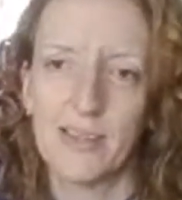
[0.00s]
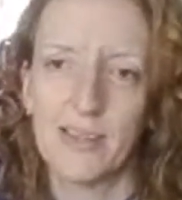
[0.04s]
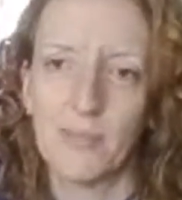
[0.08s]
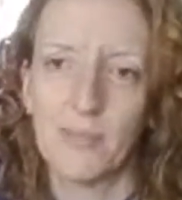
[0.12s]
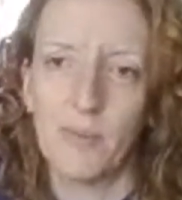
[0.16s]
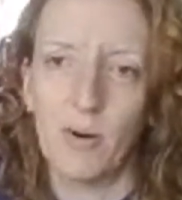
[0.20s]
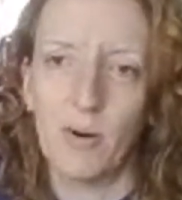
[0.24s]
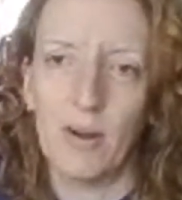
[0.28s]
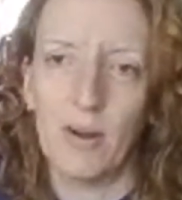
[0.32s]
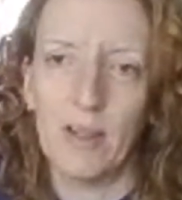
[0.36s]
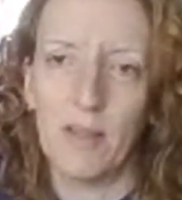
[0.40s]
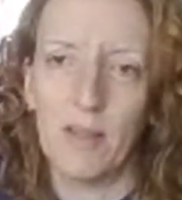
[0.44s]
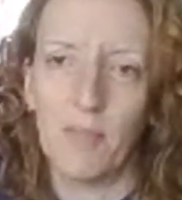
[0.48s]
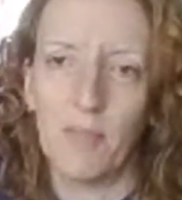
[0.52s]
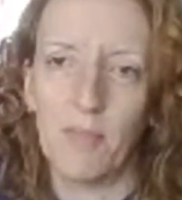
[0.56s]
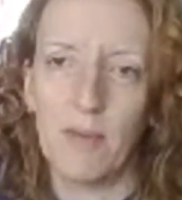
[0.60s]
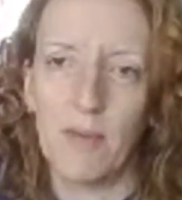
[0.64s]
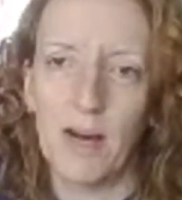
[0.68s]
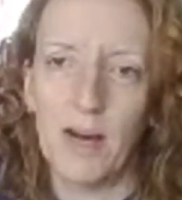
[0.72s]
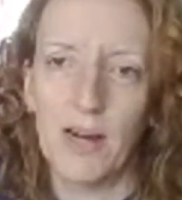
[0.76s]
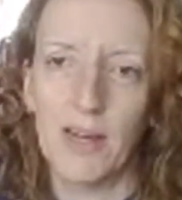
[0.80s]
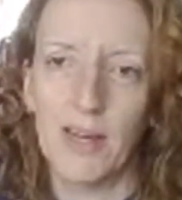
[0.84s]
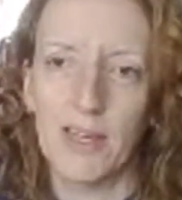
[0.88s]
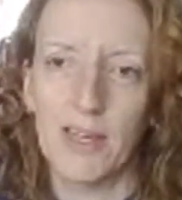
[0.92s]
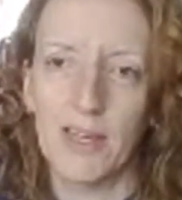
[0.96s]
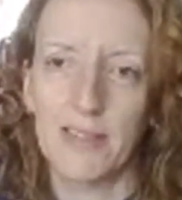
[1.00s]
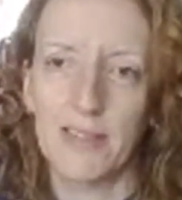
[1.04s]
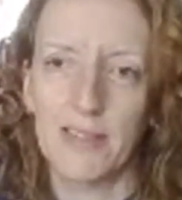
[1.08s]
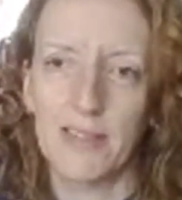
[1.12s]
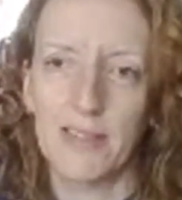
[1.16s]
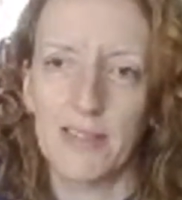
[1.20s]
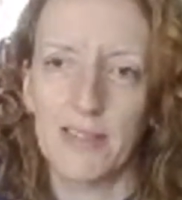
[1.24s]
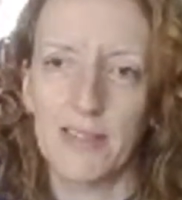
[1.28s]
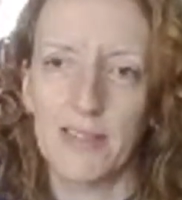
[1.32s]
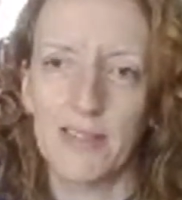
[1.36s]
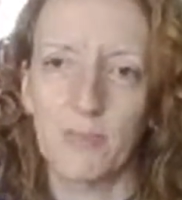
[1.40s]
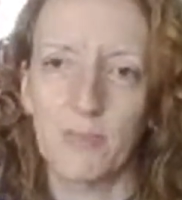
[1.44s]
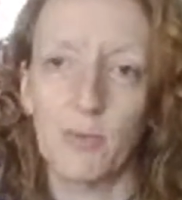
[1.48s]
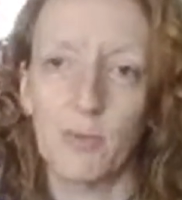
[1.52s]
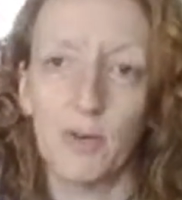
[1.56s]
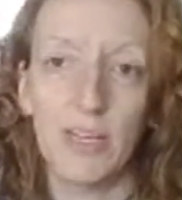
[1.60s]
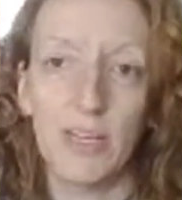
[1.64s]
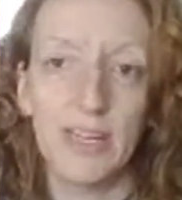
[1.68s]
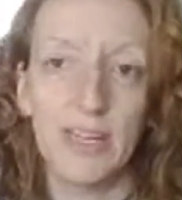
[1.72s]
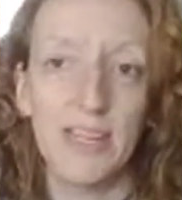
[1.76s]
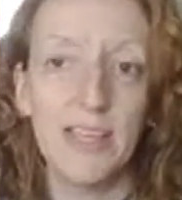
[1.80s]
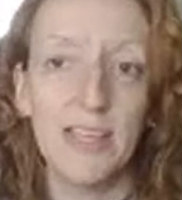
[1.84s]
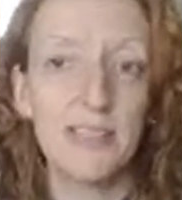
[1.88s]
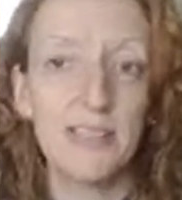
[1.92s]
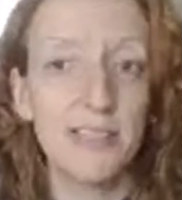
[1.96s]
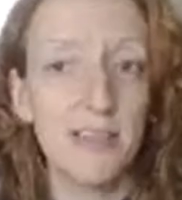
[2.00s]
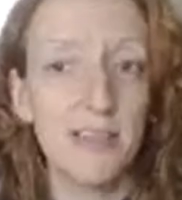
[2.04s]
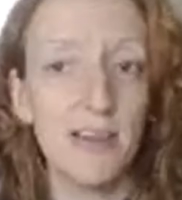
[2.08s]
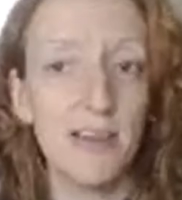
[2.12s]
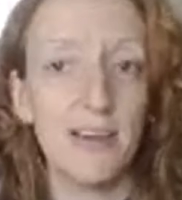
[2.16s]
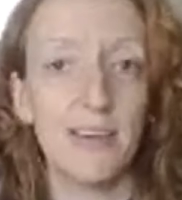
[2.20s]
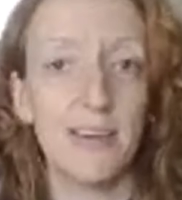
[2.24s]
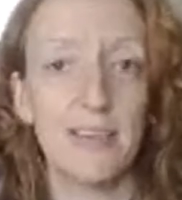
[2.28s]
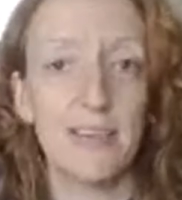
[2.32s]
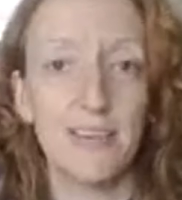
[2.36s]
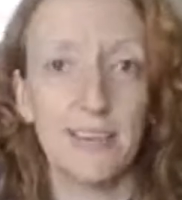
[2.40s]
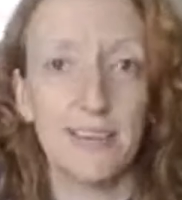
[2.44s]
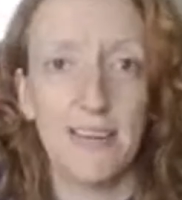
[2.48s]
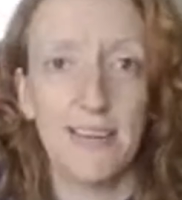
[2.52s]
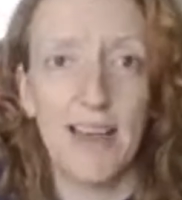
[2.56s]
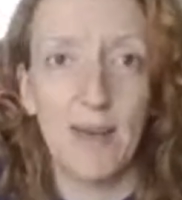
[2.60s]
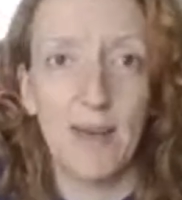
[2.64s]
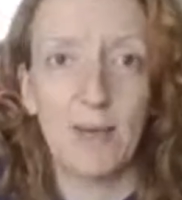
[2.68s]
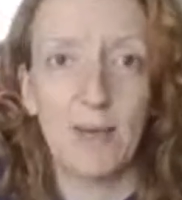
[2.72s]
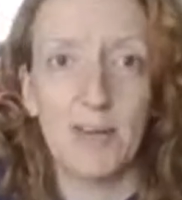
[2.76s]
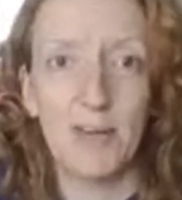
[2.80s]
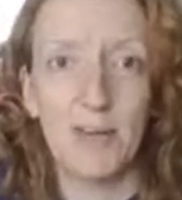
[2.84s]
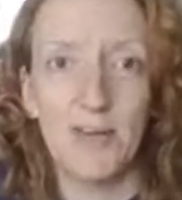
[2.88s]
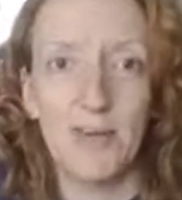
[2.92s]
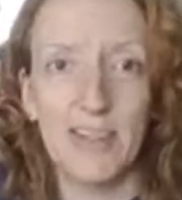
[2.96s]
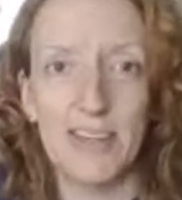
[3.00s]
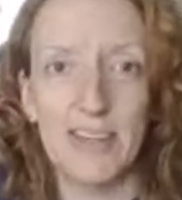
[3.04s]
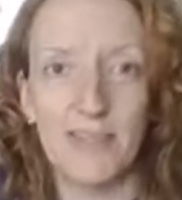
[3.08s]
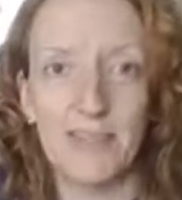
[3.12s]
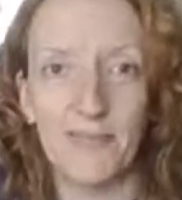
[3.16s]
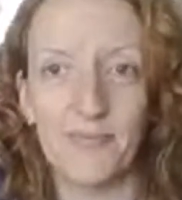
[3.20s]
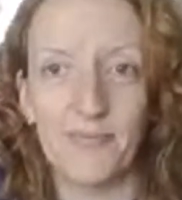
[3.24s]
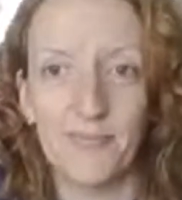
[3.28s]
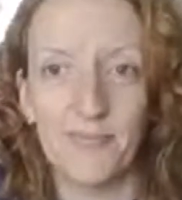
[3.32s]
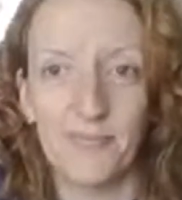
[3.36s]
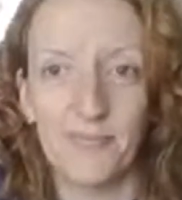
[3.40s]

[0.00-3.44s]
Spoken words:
Poor little mite. Morning, Lisa. How are we doing?